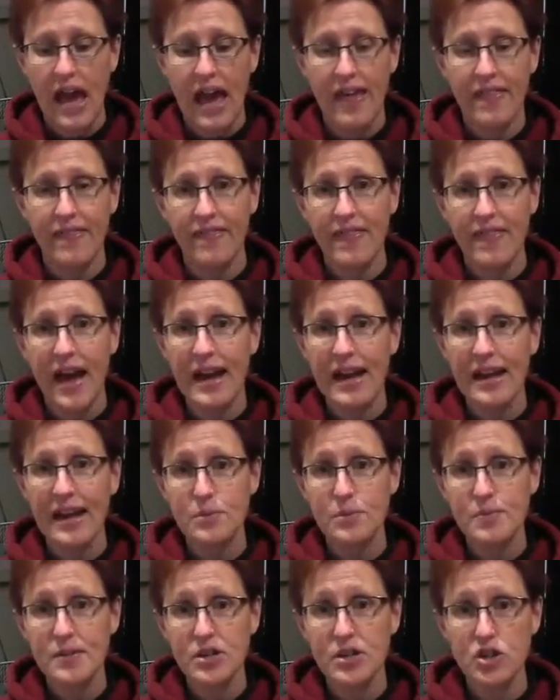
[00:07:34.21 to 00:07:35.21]
And that
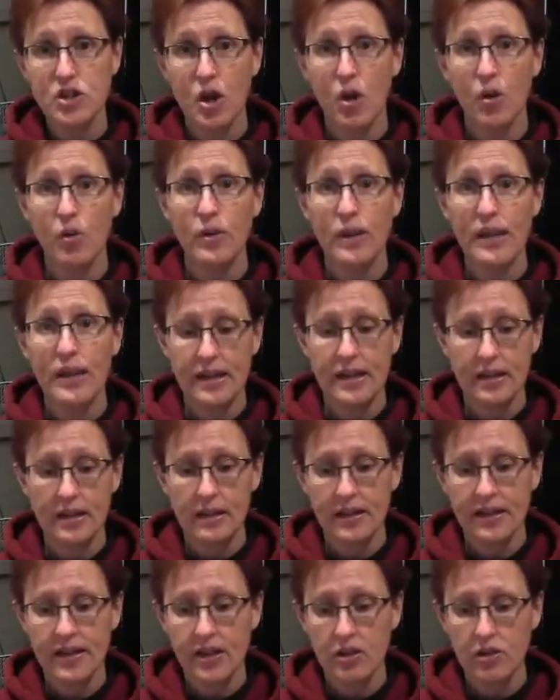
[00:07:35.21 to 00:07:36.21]
has been shown in
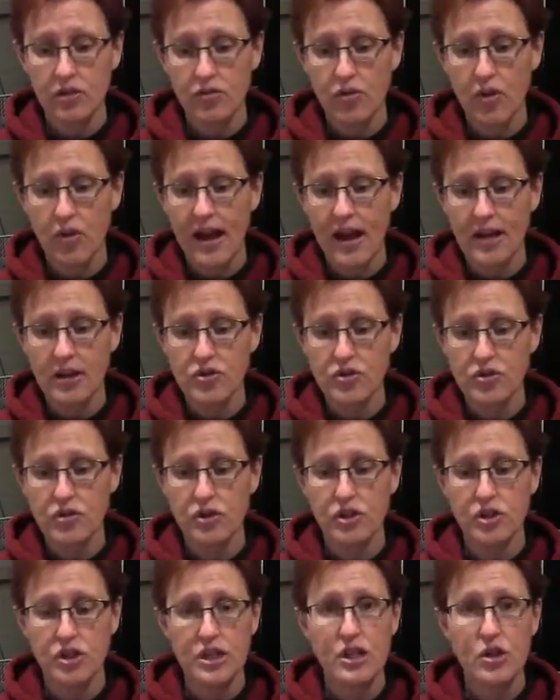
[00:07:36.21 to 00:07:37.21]
clinical trials
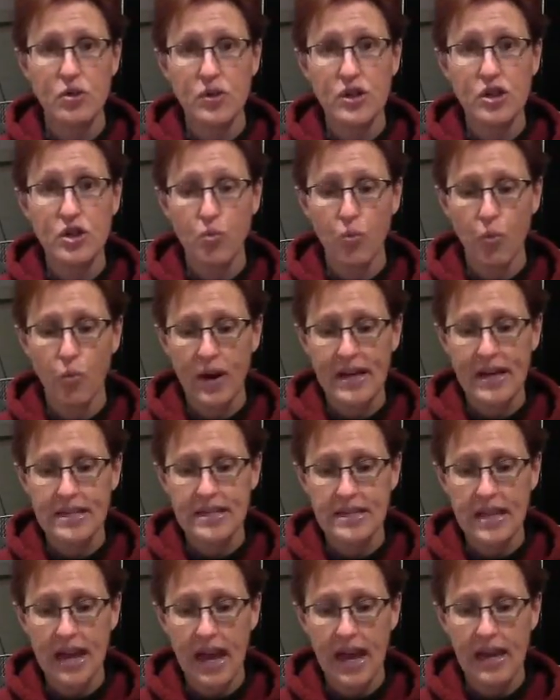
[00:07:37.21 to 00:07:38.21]
to decrease
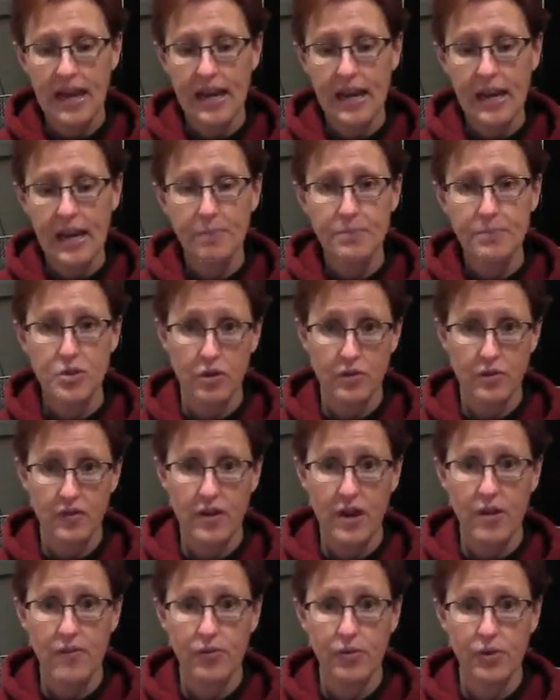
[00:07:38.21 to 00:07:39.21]
waist and hip
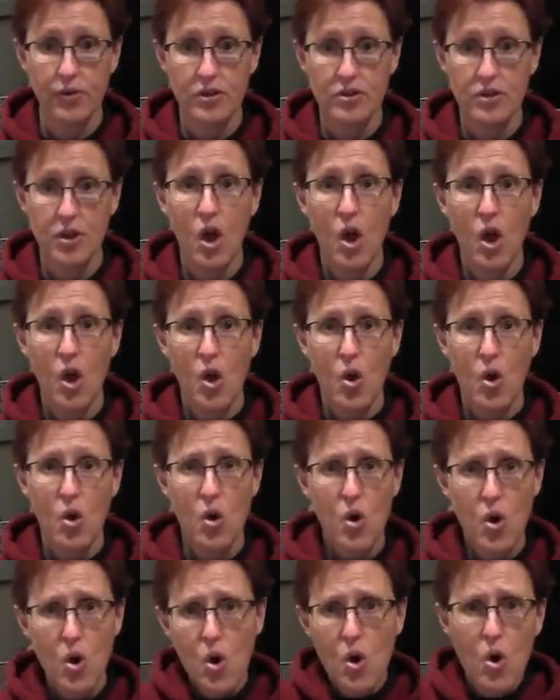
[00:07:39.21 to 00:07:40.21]
circumference.
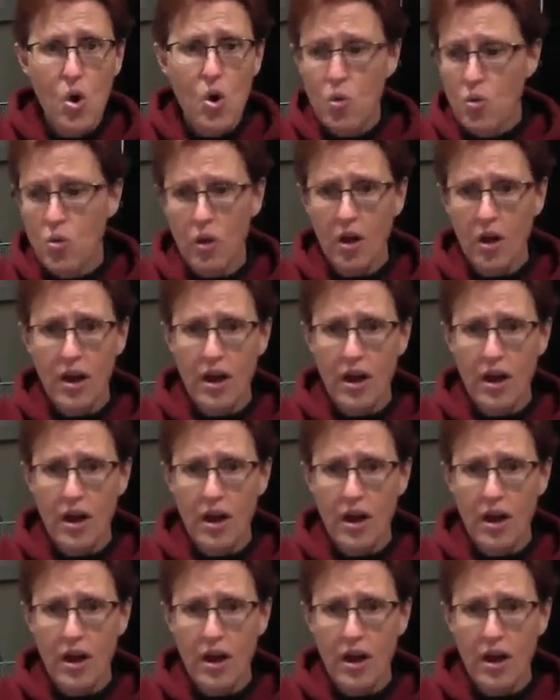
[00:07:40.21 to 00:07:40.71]
Woohoo!